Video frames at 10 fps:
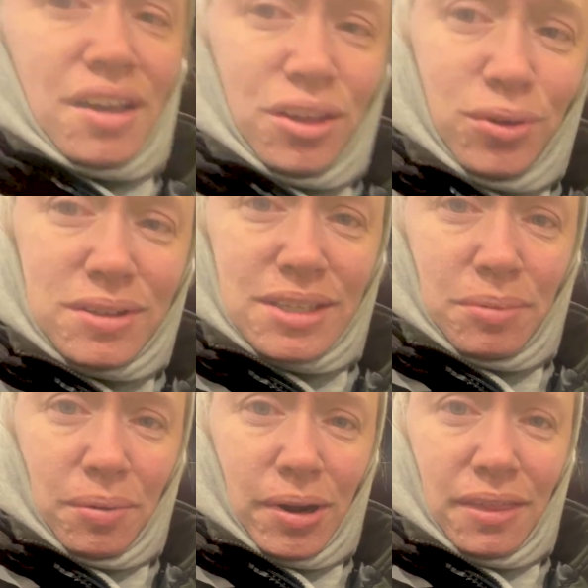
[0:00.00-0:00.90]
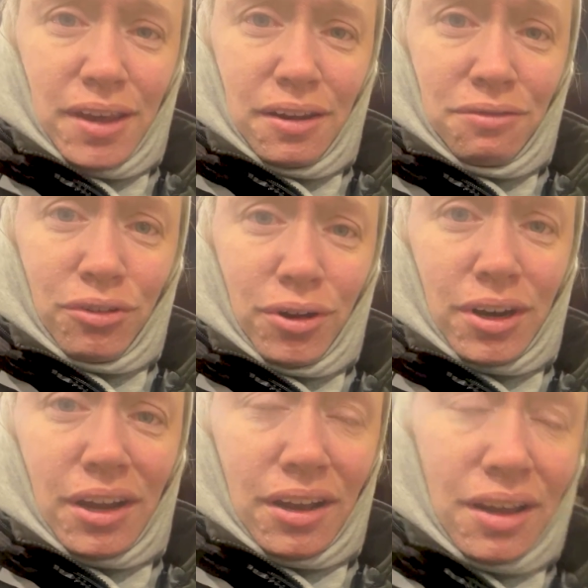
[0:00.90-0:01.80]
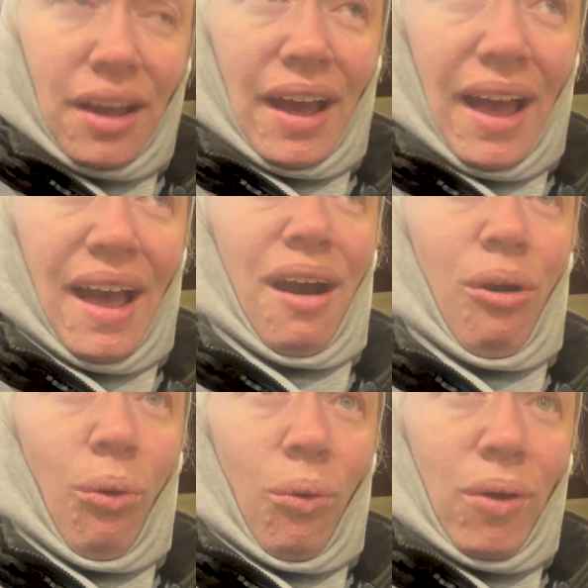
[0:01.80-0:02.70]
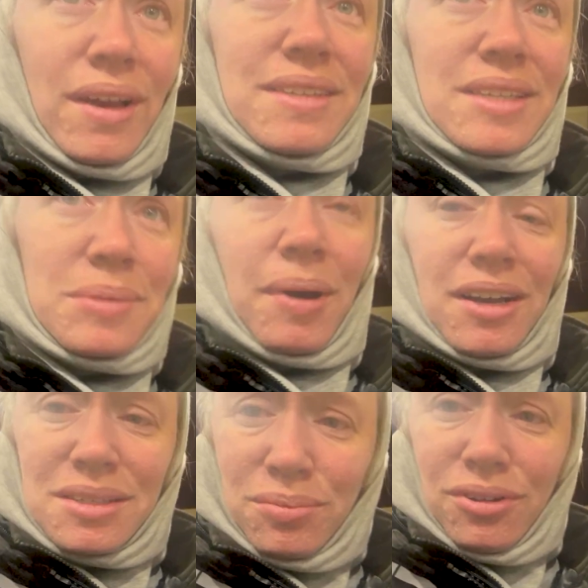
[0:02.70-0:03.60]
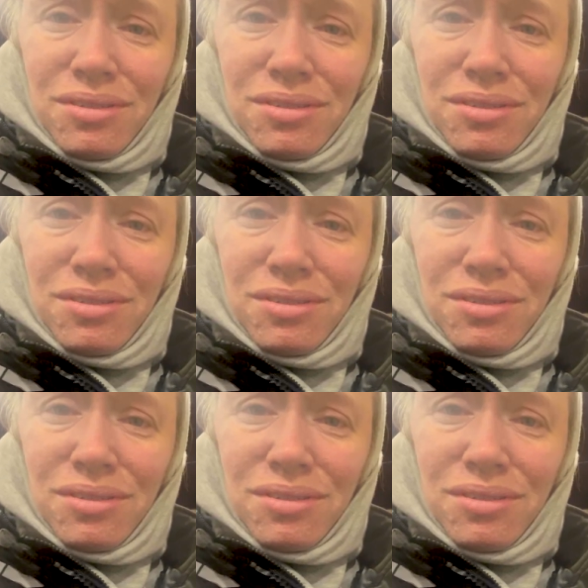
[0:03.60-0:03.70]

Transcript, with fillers: You can see my breath in Florida. How is this possible